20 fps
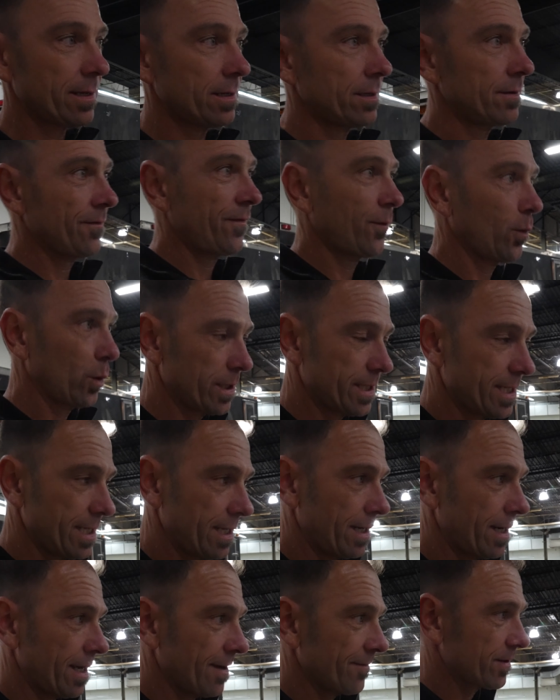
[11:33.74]
in
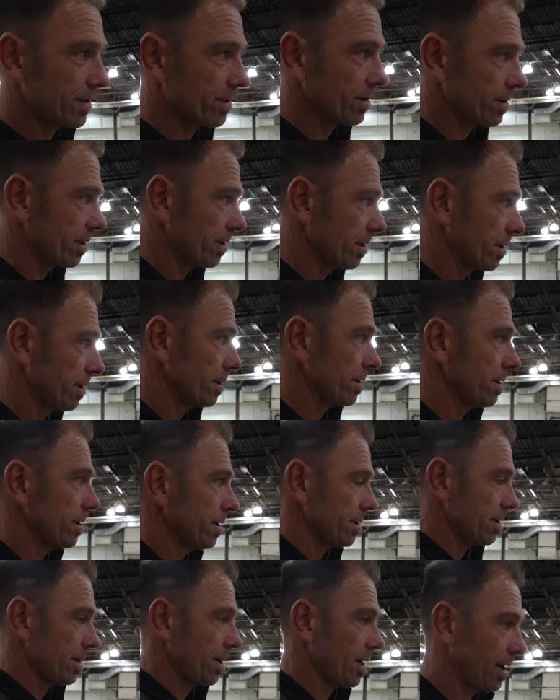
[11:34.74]
14, after
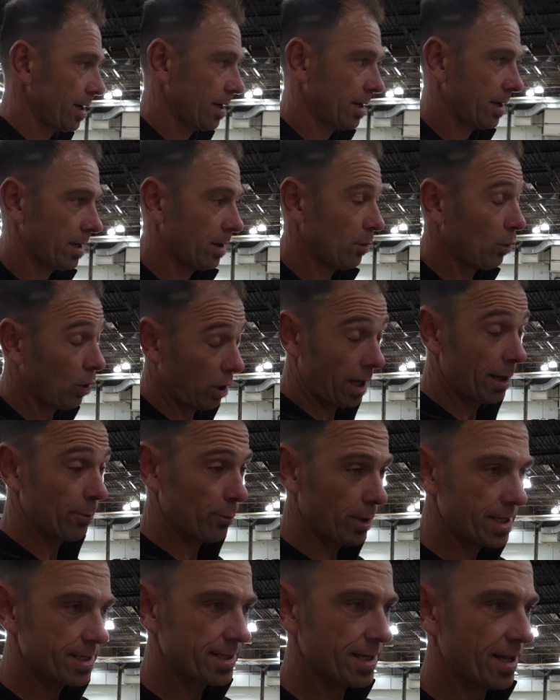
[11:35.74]
I
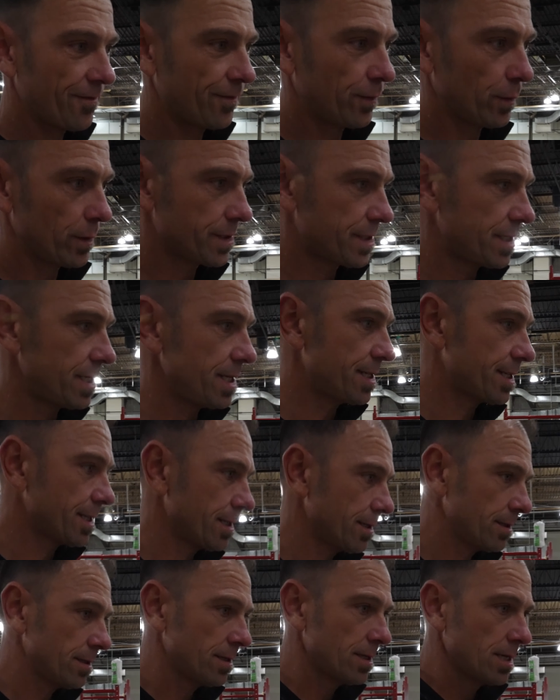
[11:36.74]
raced that full
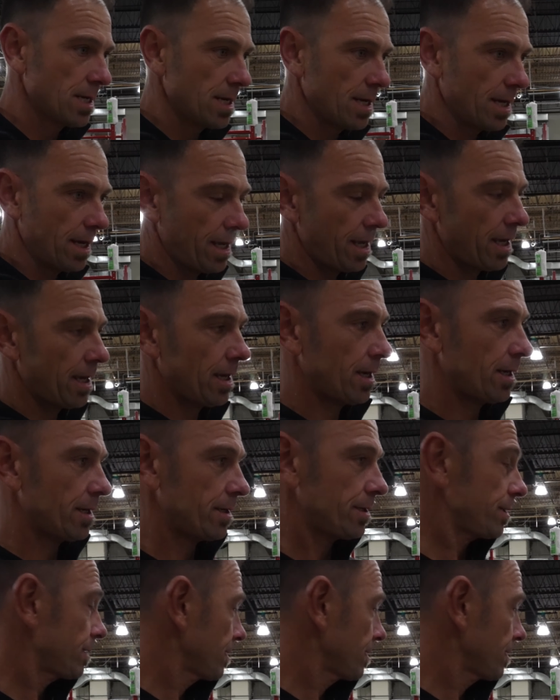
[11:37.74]
season, and